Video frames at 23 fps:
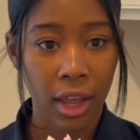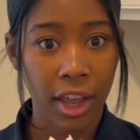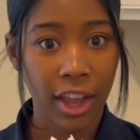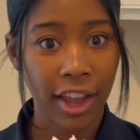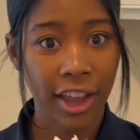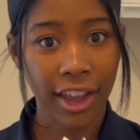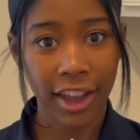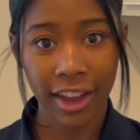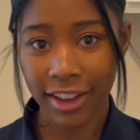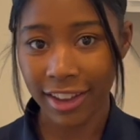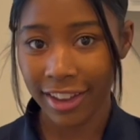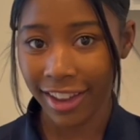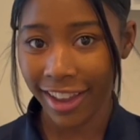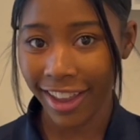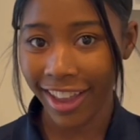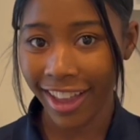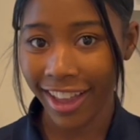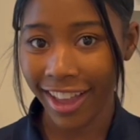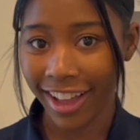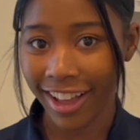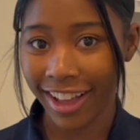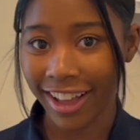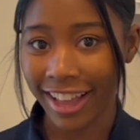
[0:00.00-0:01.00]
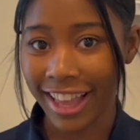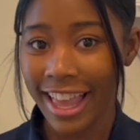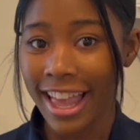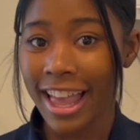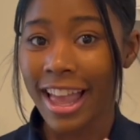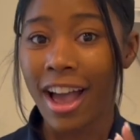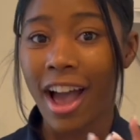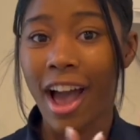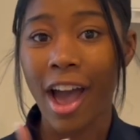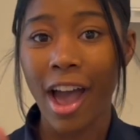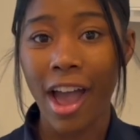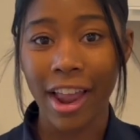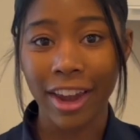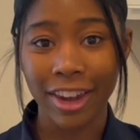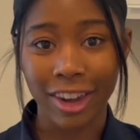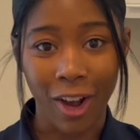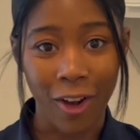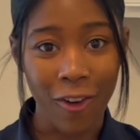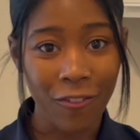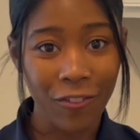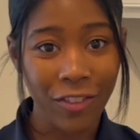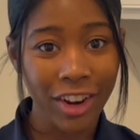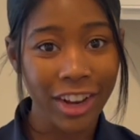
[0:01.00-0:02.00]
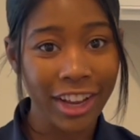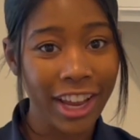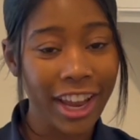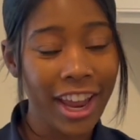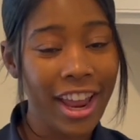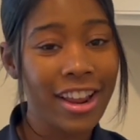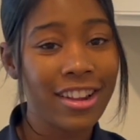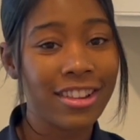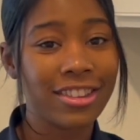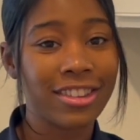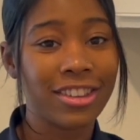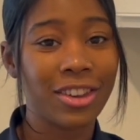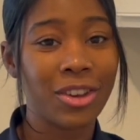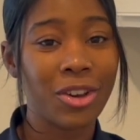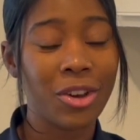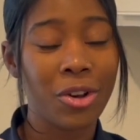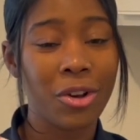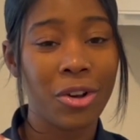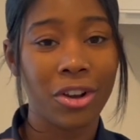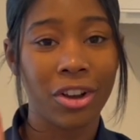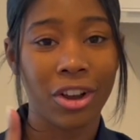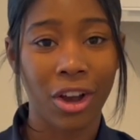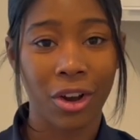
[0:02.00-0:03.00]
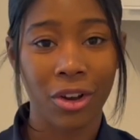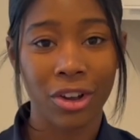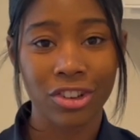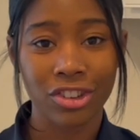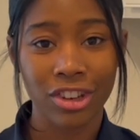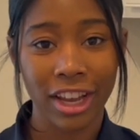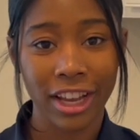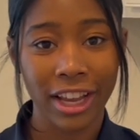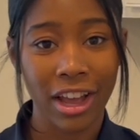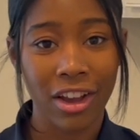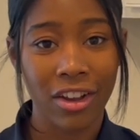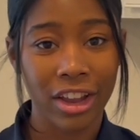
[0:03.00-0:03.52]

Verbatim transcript: And yeah. Don't forget to go and check out